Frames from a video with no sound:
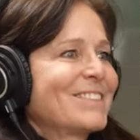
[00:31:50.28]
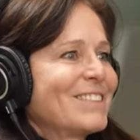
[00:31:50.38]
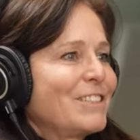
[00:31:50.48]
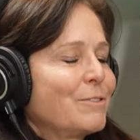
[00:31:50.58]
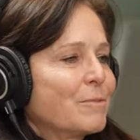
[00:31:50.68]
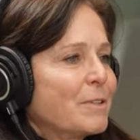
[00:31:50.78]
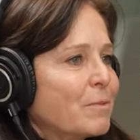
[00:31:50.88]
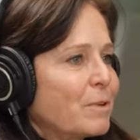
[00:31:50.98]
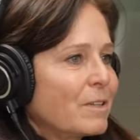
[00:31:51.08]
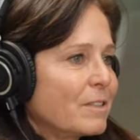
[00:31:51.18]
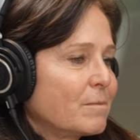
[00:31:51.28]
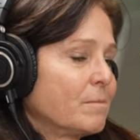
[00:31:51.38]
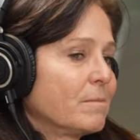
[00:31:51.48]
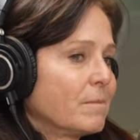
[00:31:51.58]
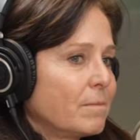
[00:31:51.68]
You would have been the one that
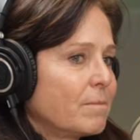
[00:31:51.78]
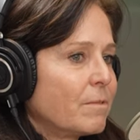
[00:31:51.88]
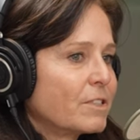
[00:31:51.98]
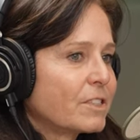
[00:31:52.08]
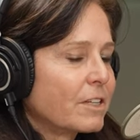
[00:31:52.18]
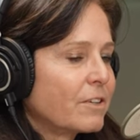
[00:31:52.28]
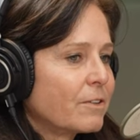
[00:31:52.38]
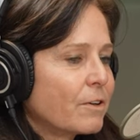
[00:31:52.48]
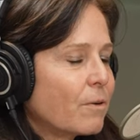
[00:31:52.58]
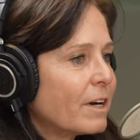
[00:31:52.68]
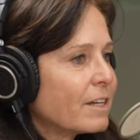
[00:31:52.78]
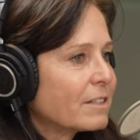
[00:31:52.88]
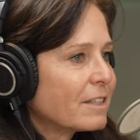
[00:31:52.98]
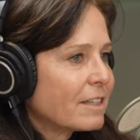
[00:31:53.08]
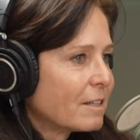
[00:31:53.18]
was going to do the
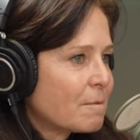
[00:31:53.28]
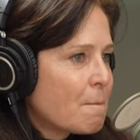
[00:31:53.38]
quiet thing.